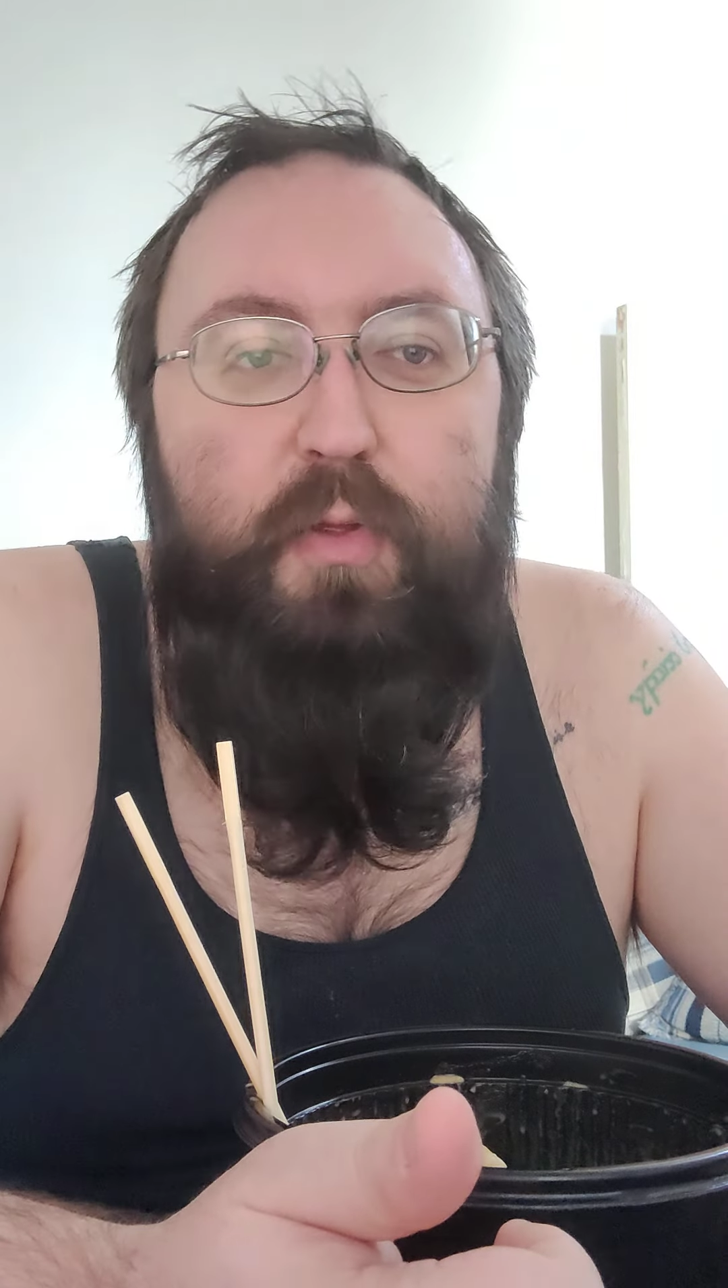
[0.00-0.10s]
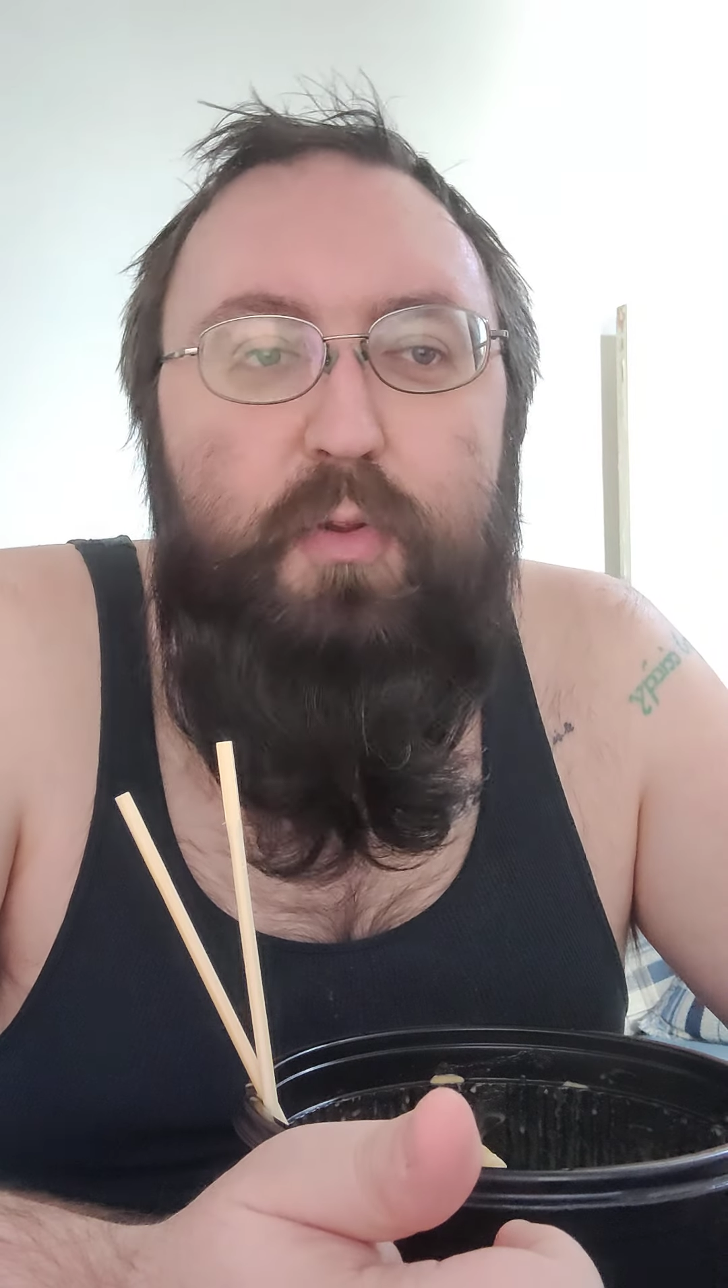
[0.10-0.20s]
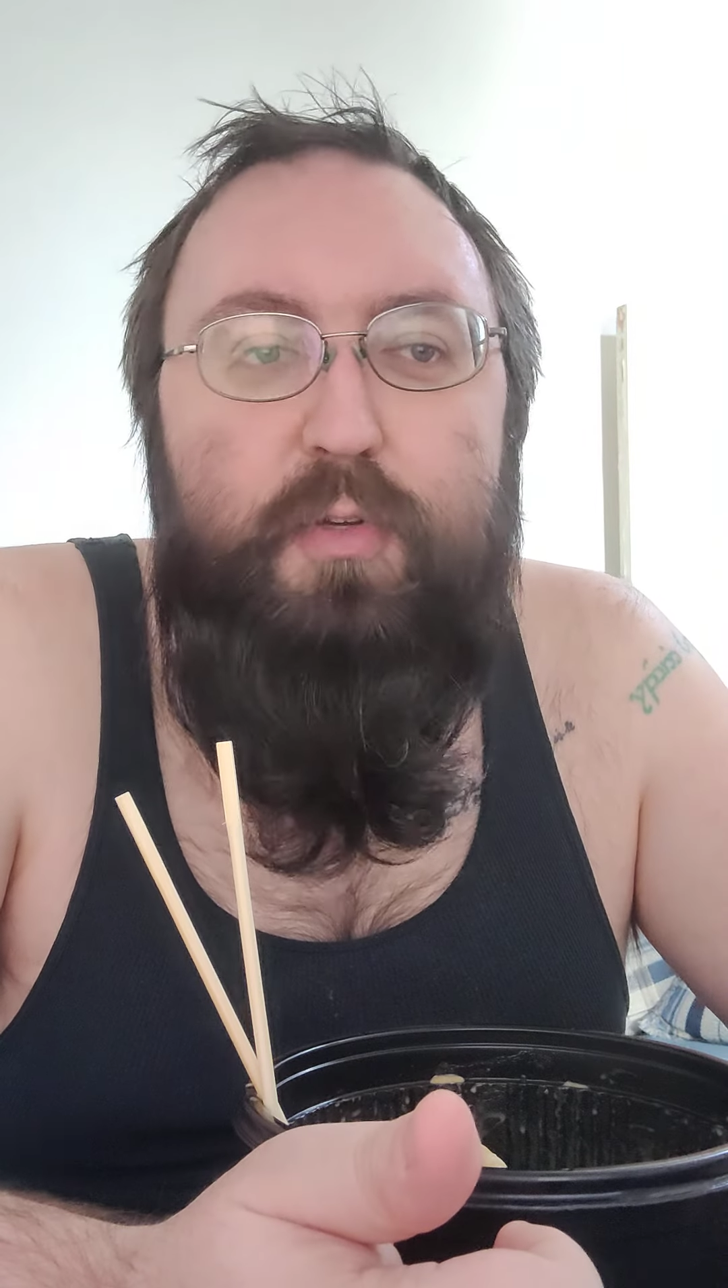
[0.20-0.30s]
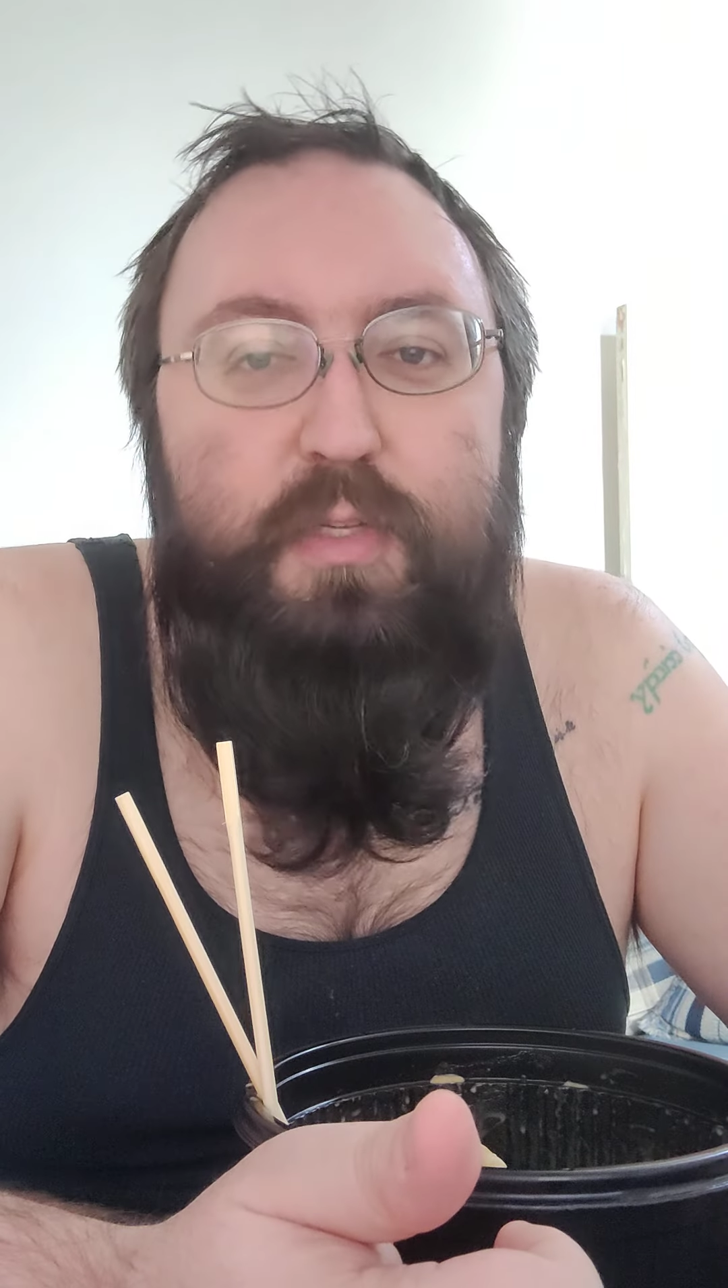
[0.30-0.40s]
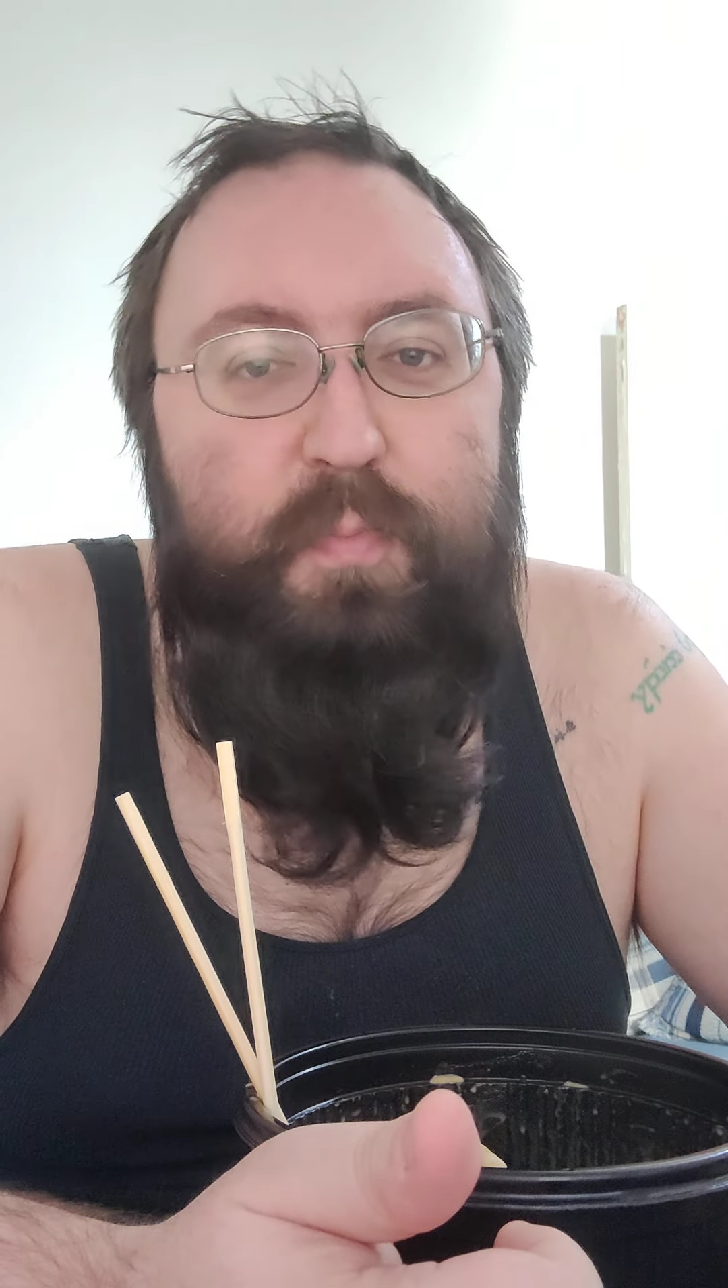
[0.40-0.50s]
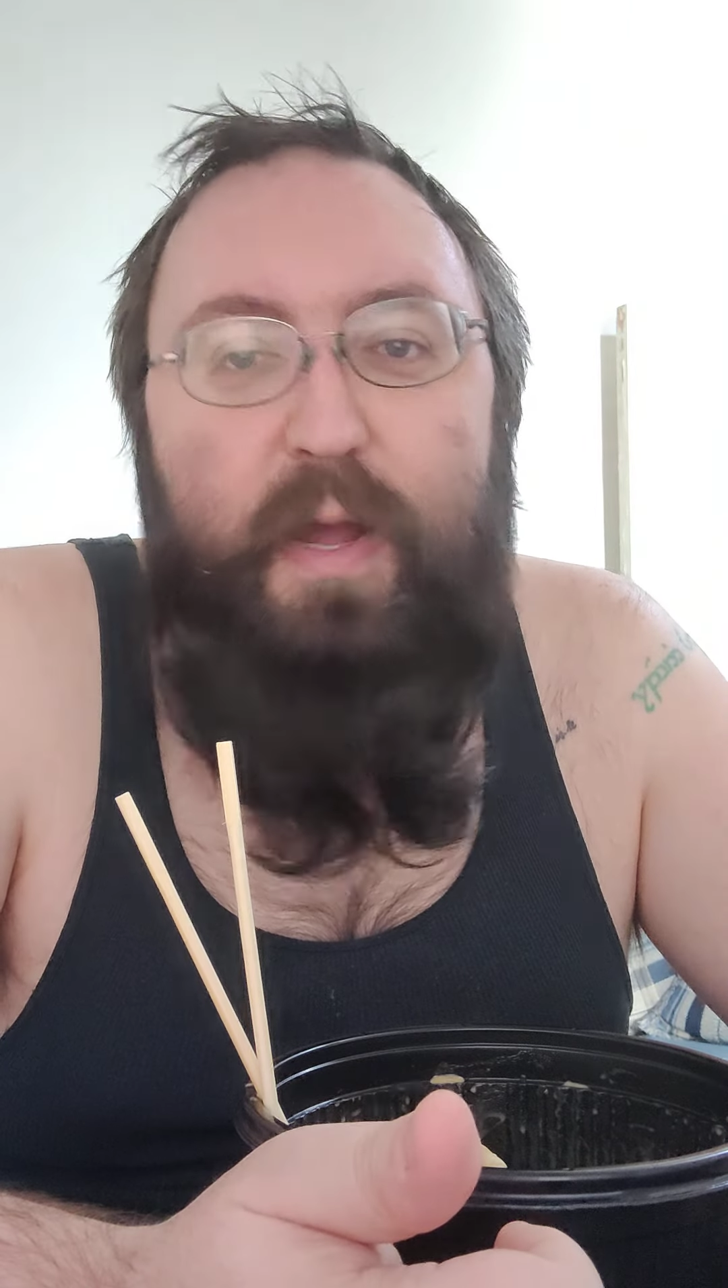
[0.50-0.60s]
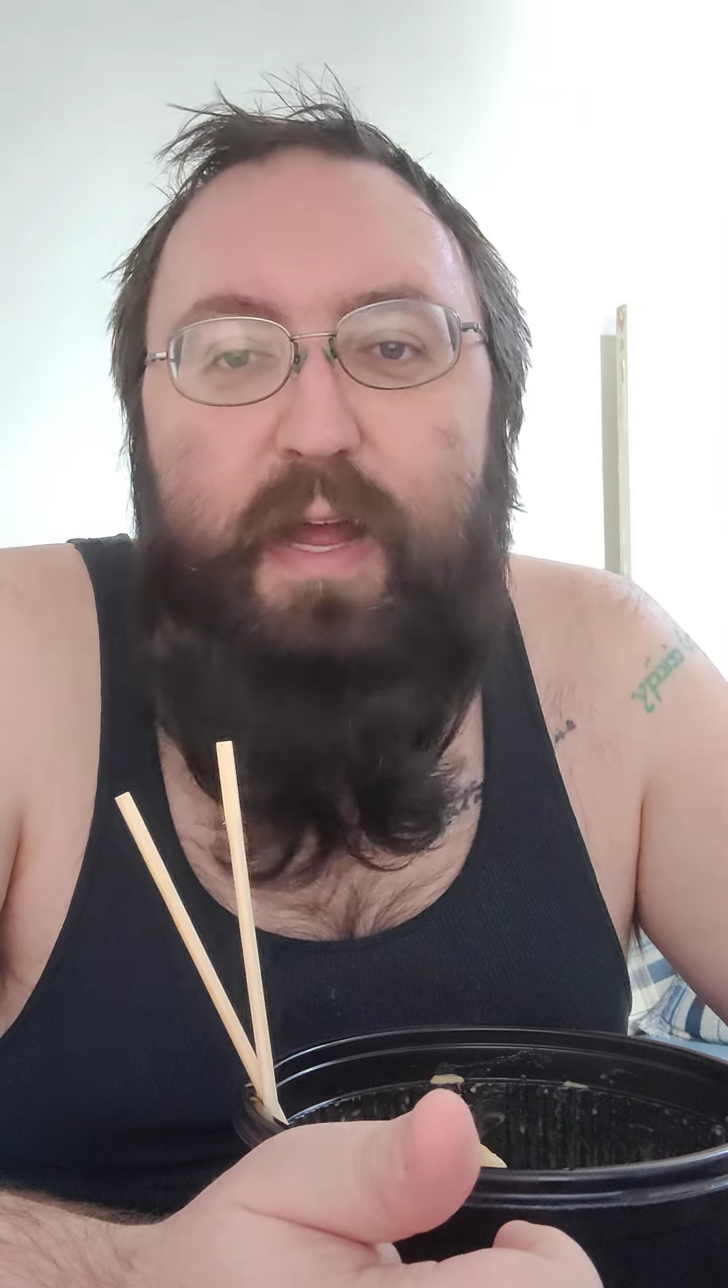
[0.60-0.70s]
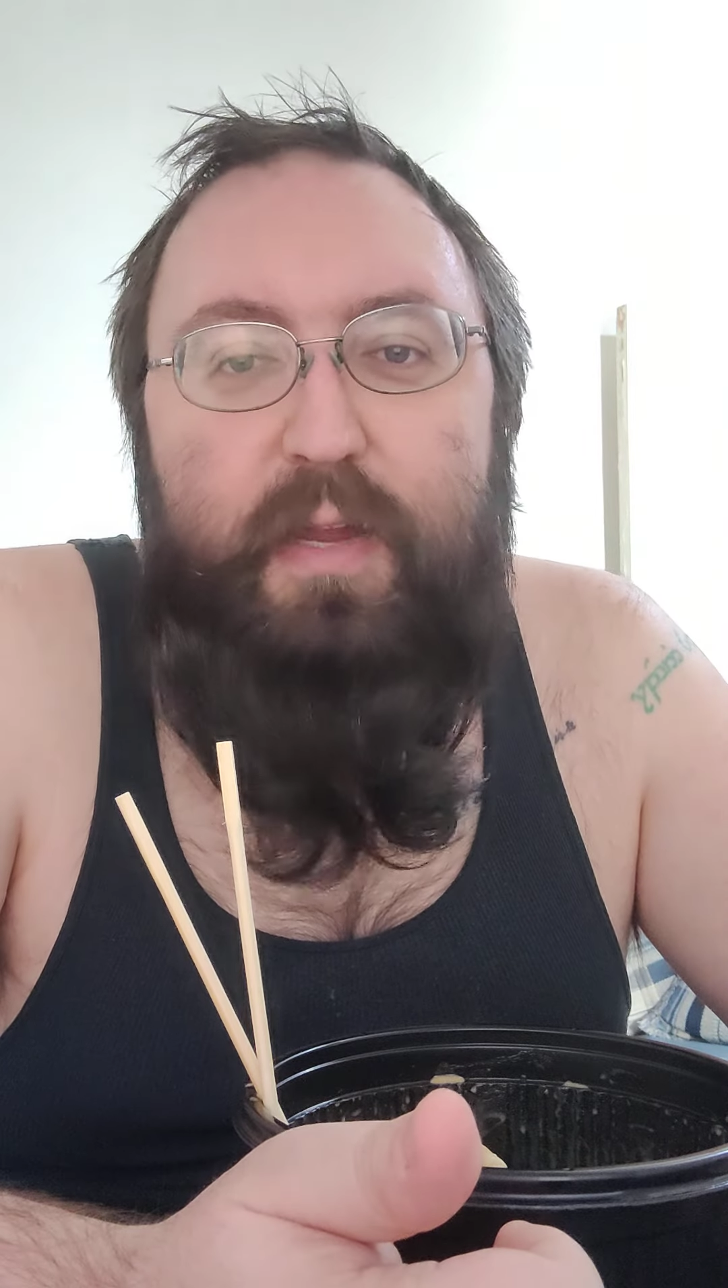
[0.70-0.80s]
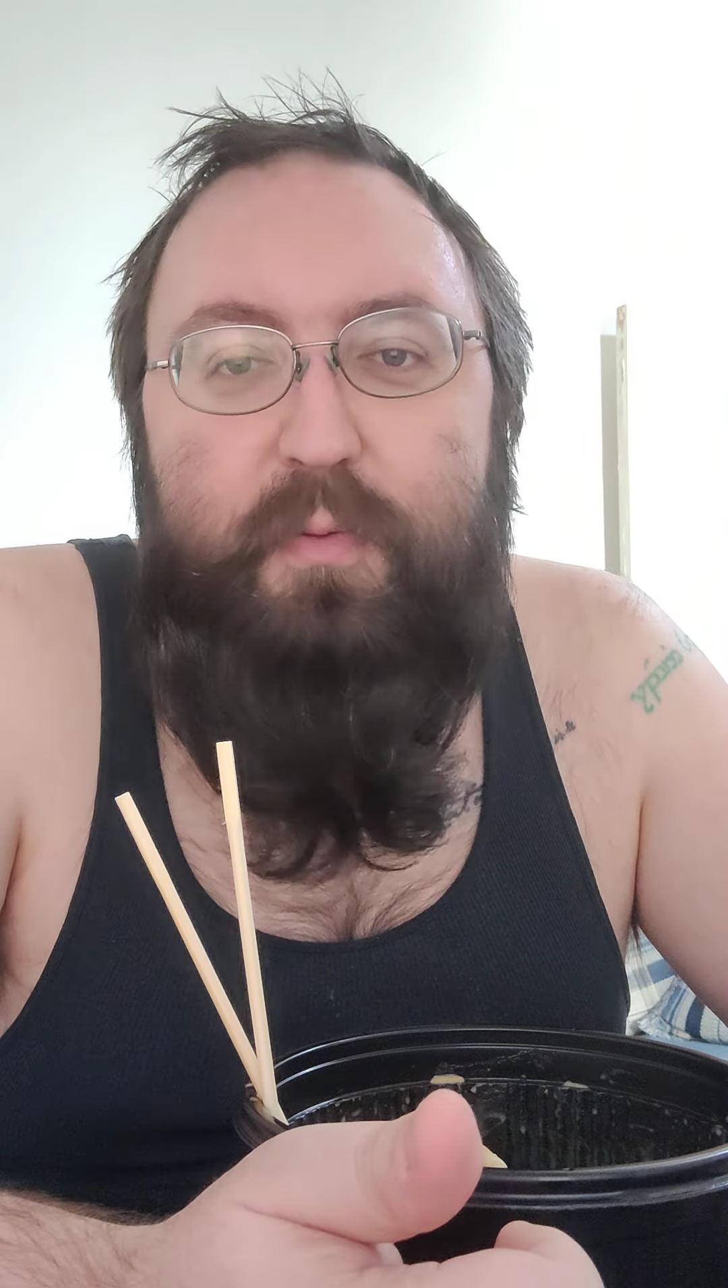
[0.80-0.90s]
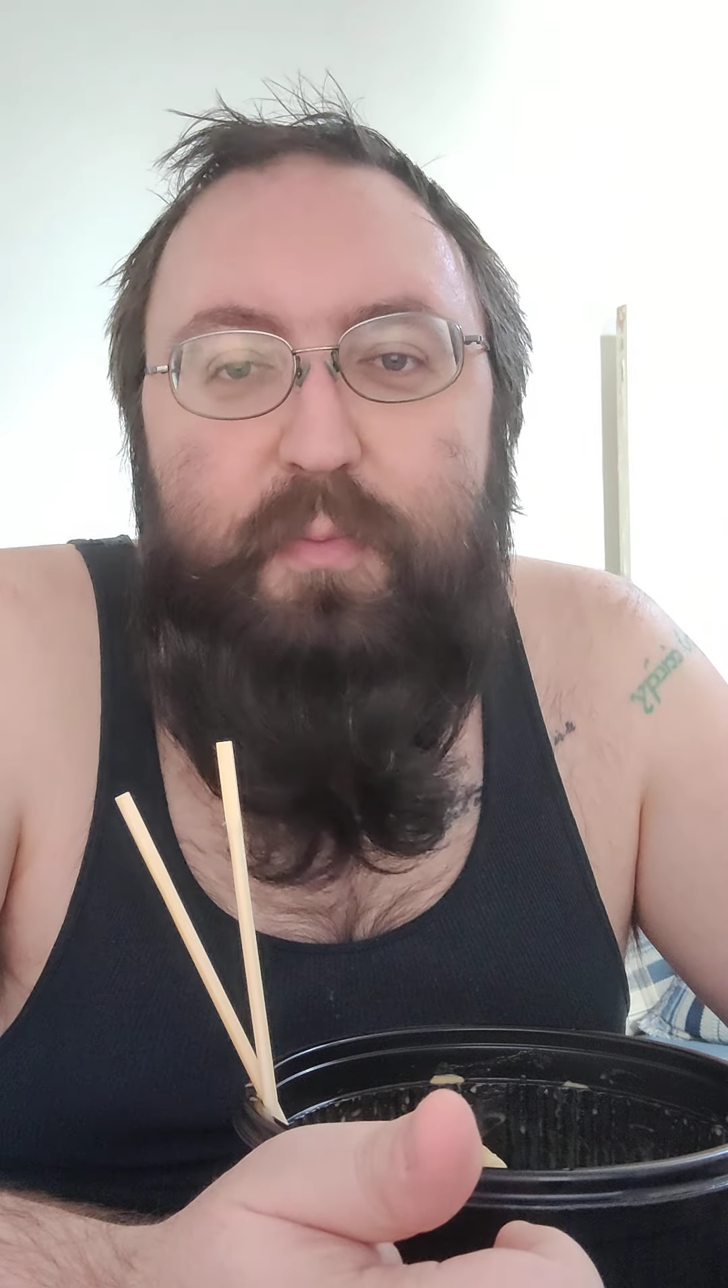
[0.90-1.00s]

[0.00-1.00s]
You just buy